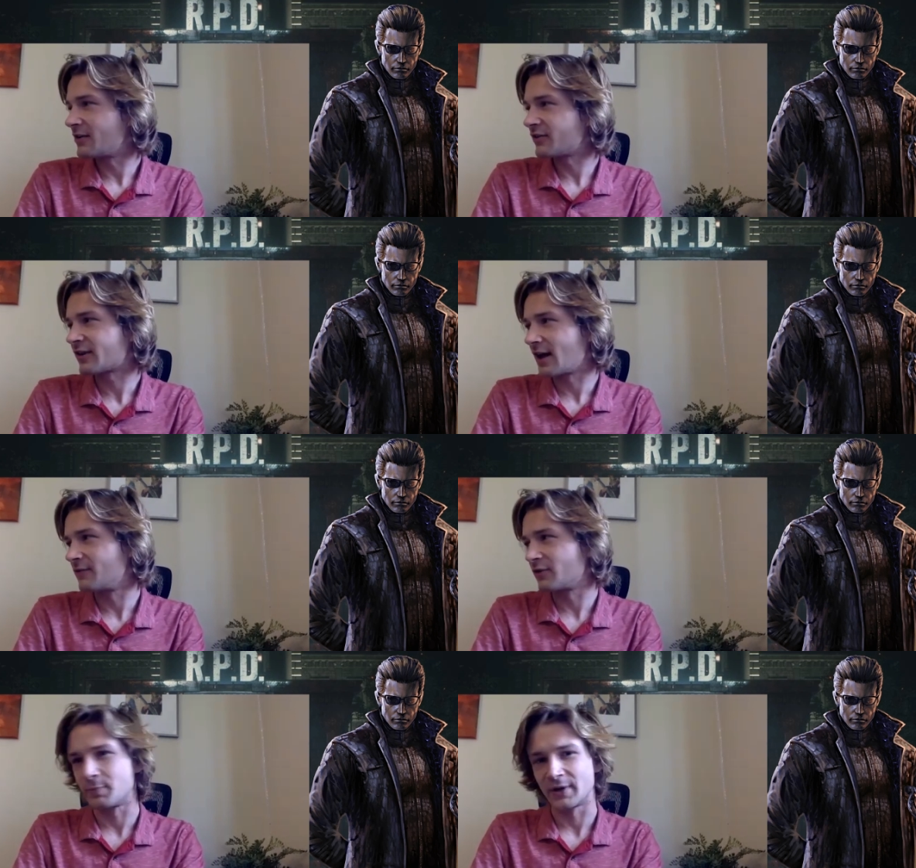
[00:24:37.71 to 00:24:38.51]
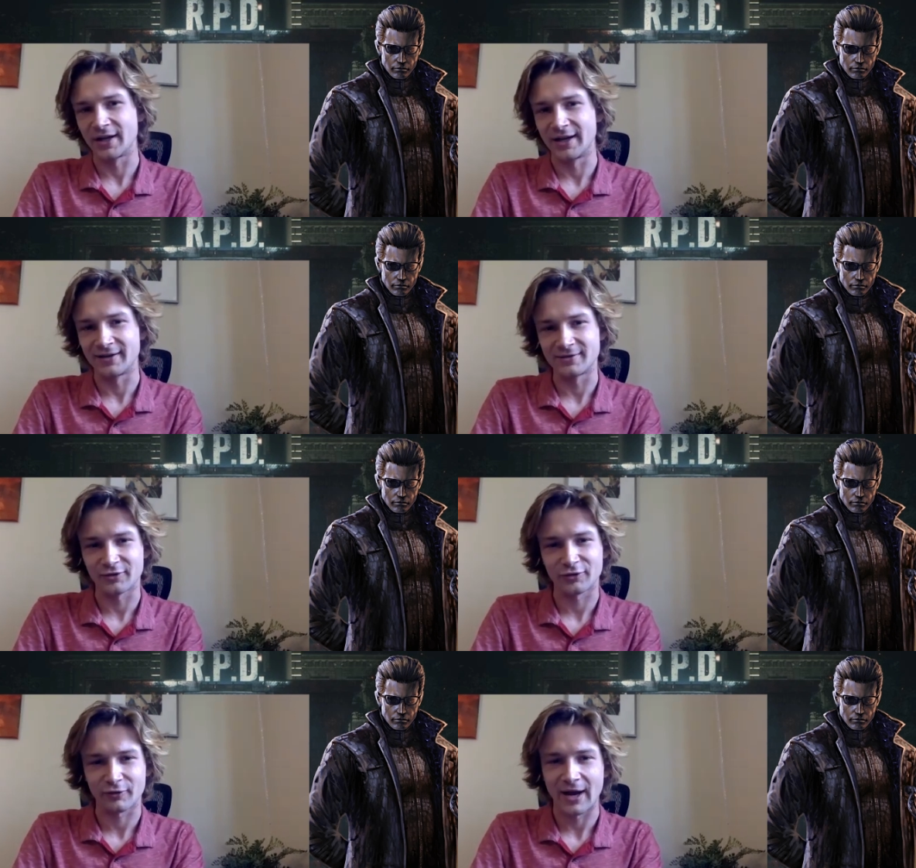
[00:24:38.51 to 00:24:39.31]
Speaker 1: I just I've just been like
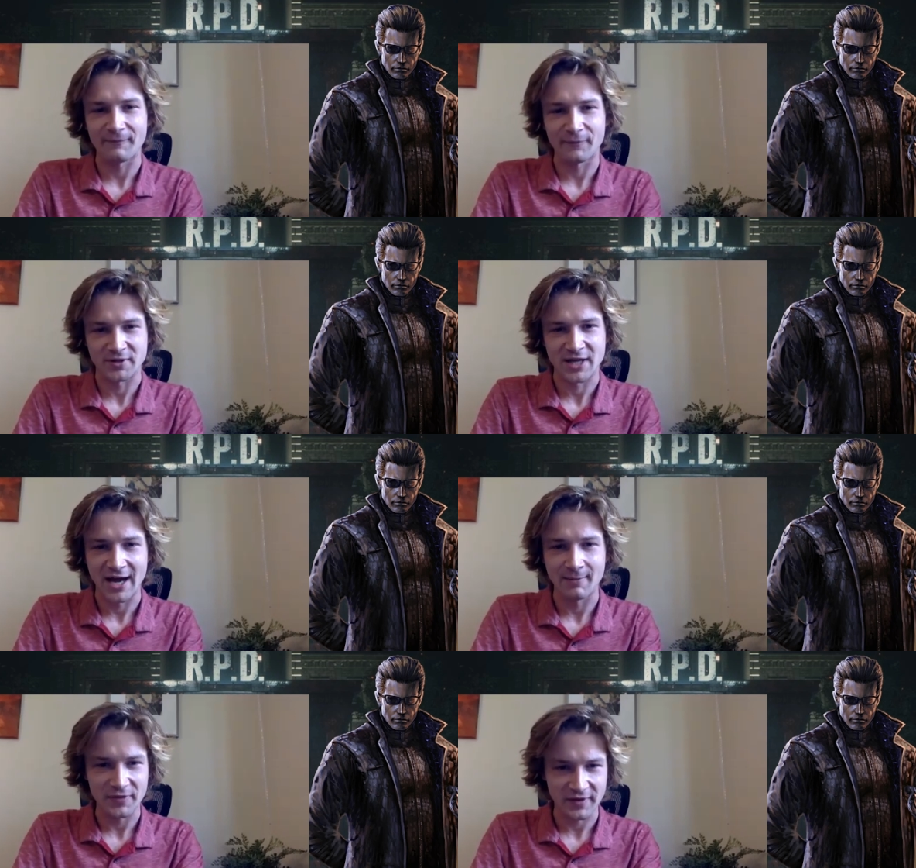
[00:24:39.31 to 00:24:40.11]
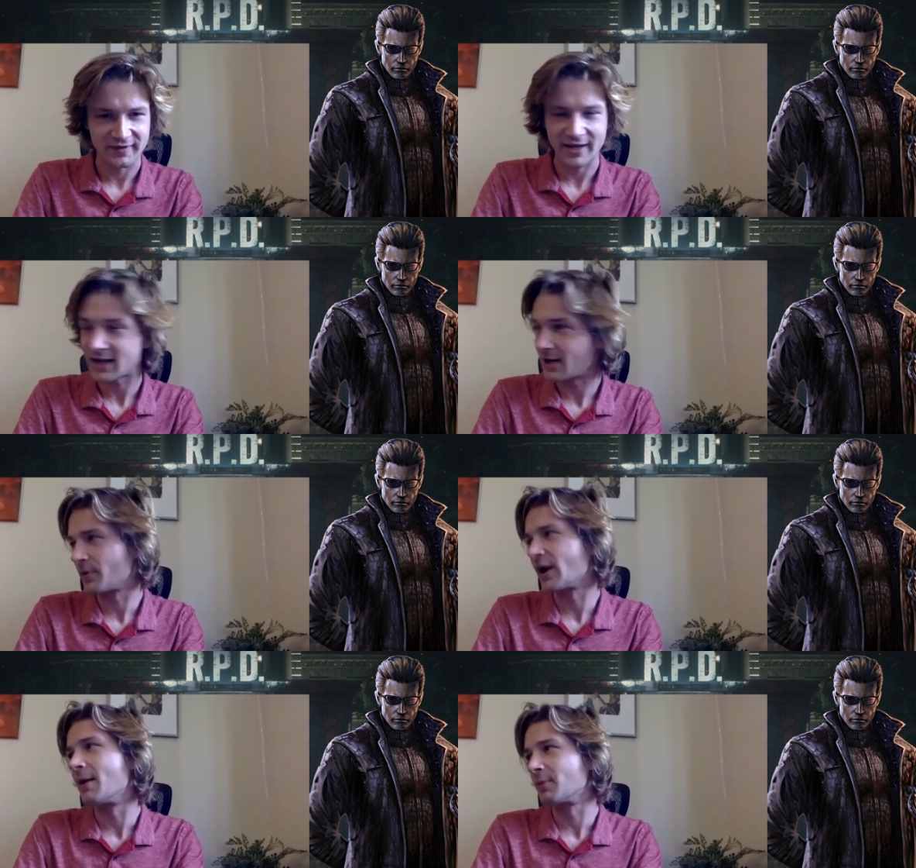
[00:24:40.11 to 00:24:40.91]
just strapped for time at the
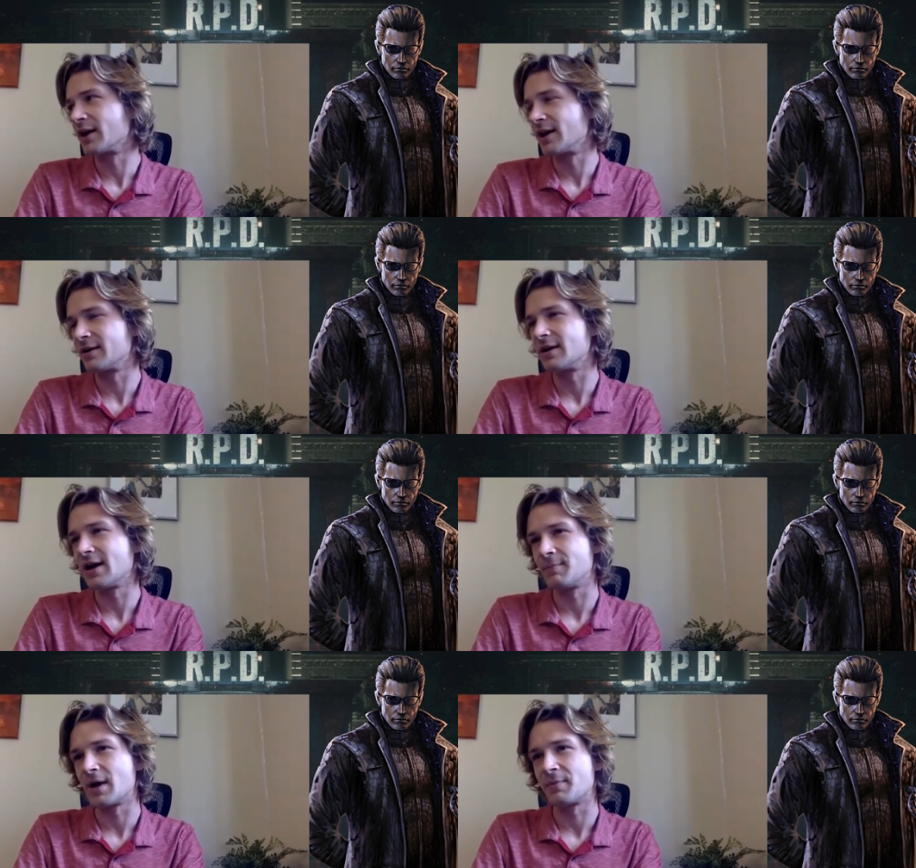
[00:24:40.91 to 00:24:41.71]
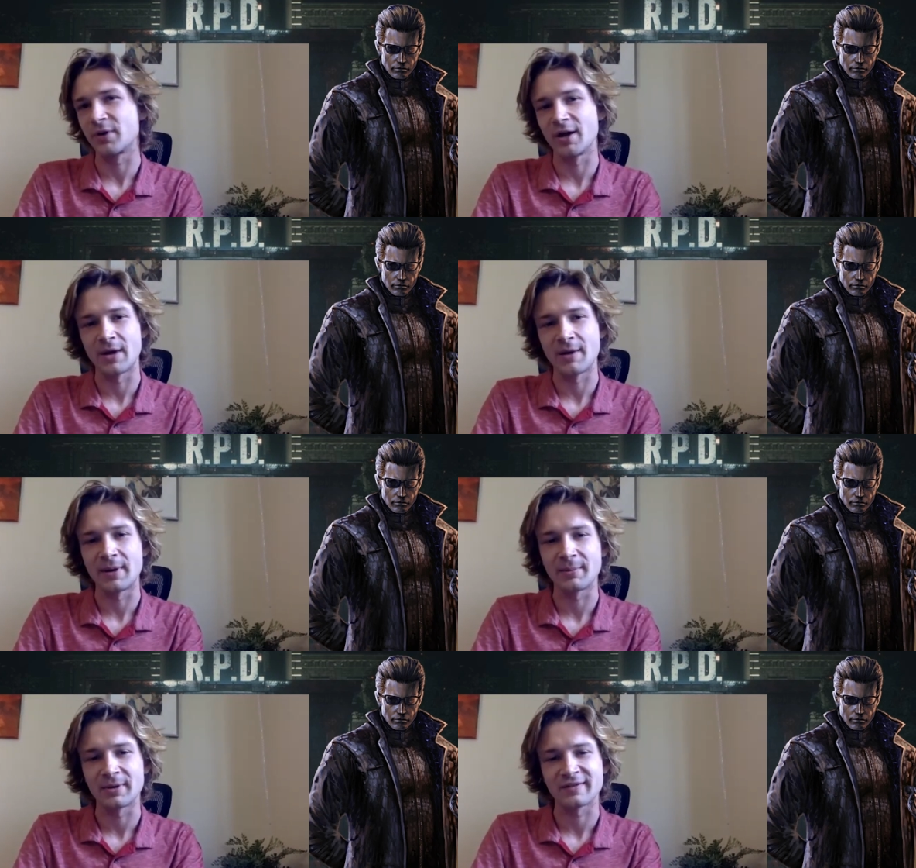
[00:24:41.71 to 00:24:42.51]
second, but I'm gonna I'm I'm probably
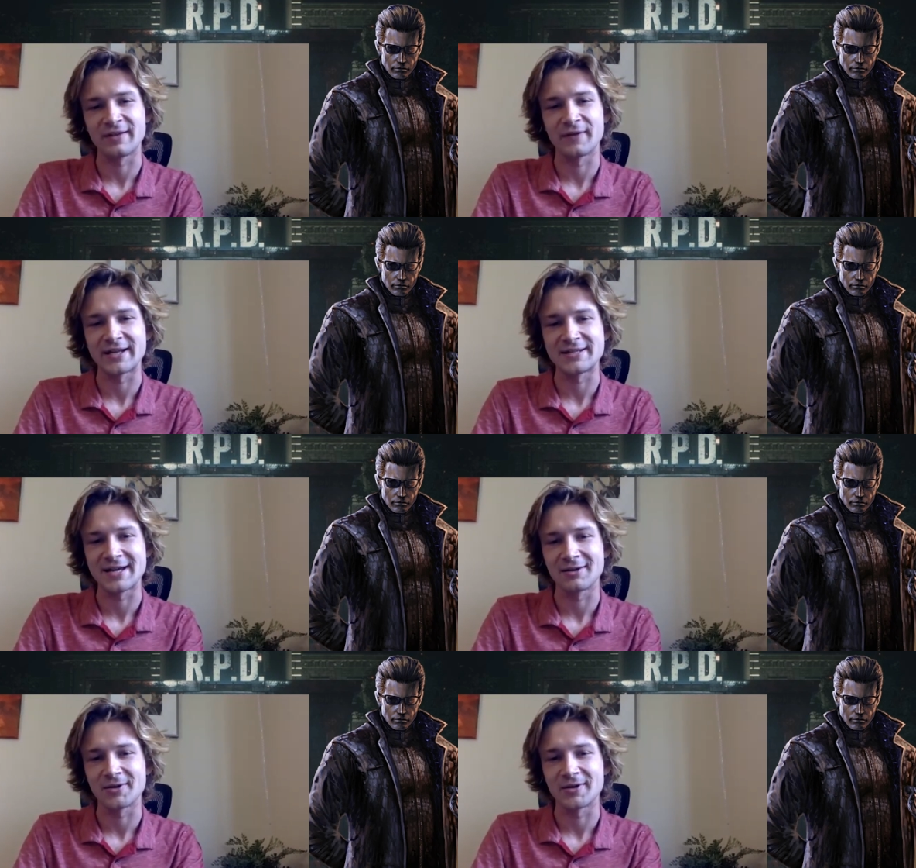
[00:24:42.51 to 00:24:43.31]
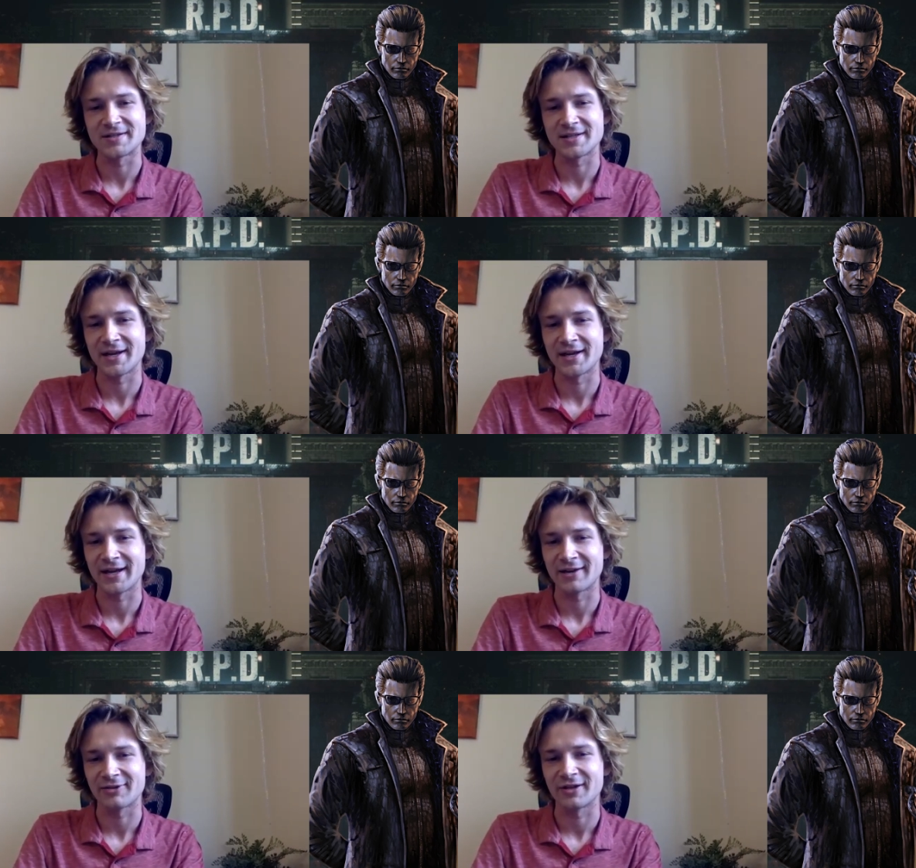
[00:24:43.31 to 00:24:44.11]
I'm, I'm gonna see if I can download it tonight
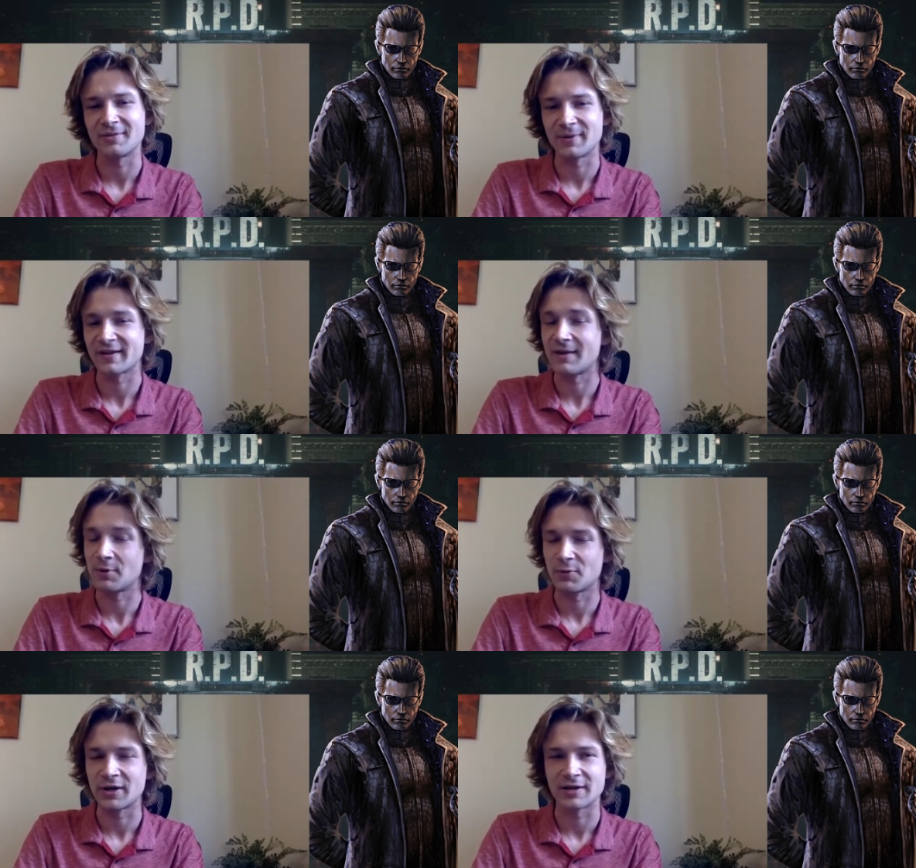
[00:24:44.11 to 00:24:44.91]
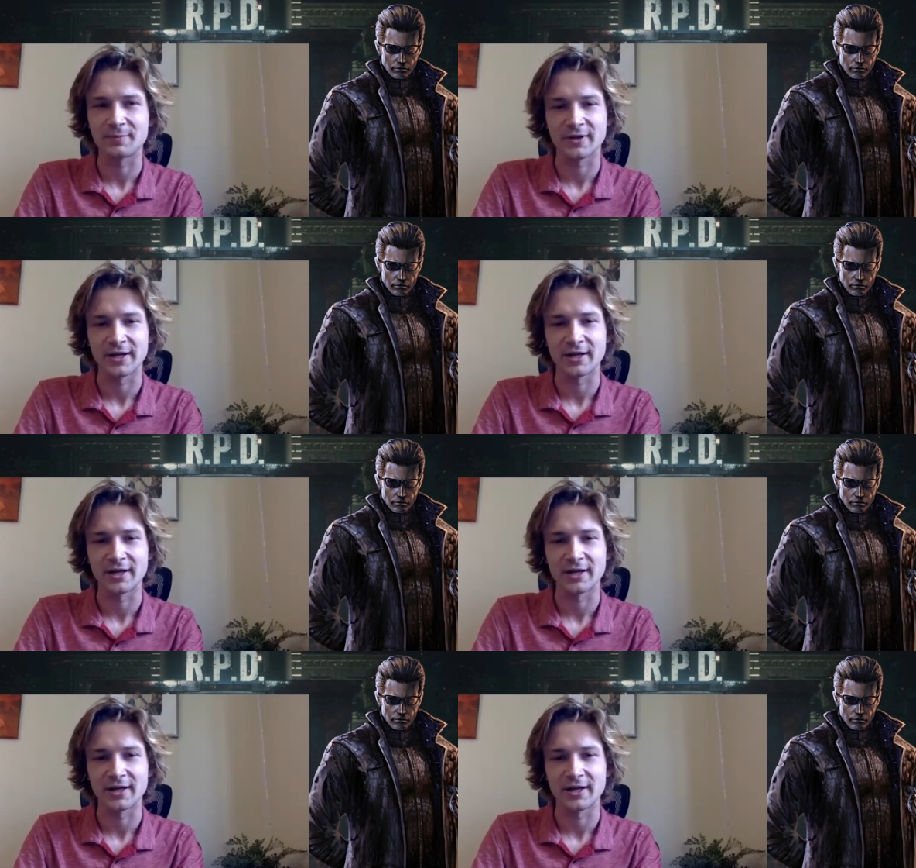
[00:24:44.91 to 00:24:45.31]
actually because I've been wanting to play